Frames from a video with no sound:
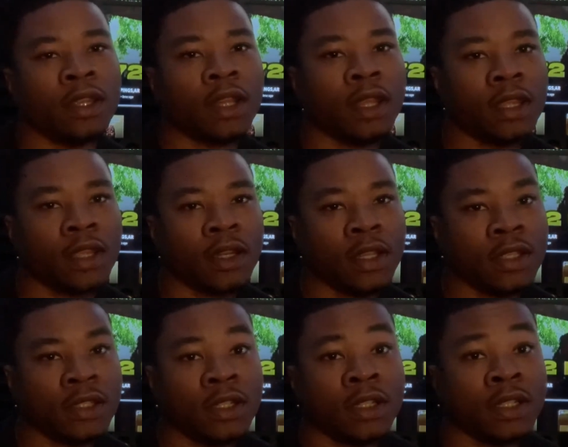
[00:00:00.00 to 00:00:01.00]
thinking it's
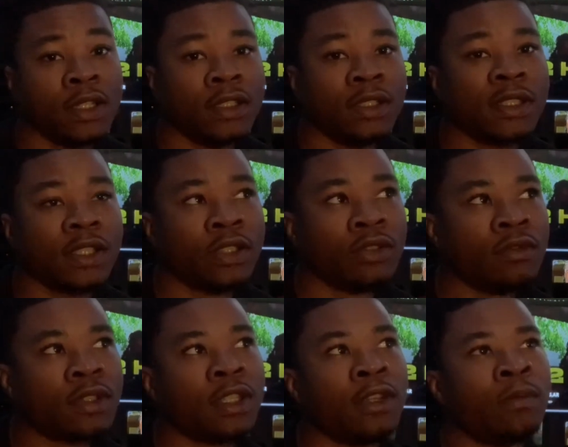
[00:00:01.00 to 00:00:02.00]
good just because you
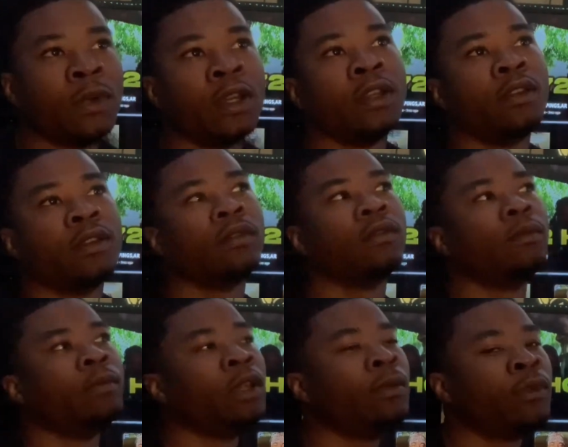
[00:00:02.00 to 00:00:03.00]
see money.
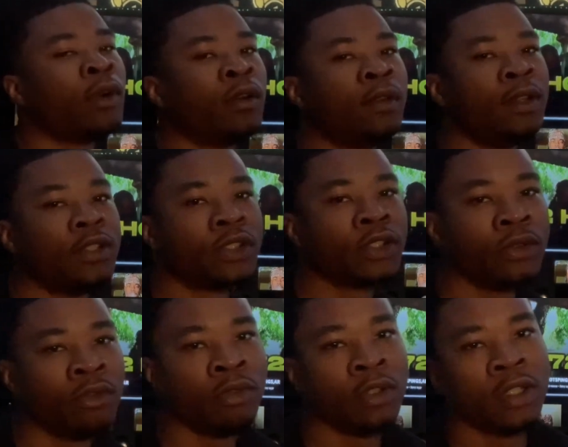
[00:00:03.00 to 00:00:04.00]
People only show
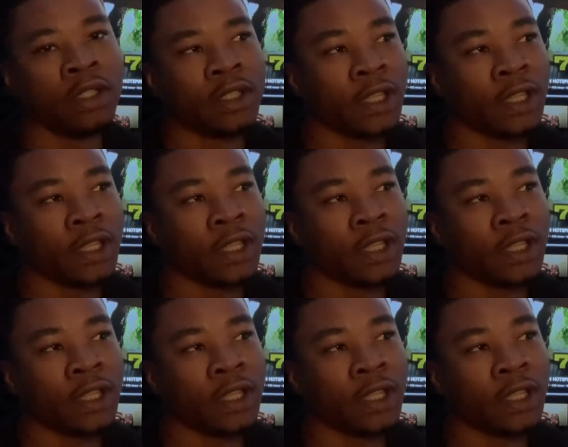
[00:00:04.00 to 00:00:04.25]
you the good.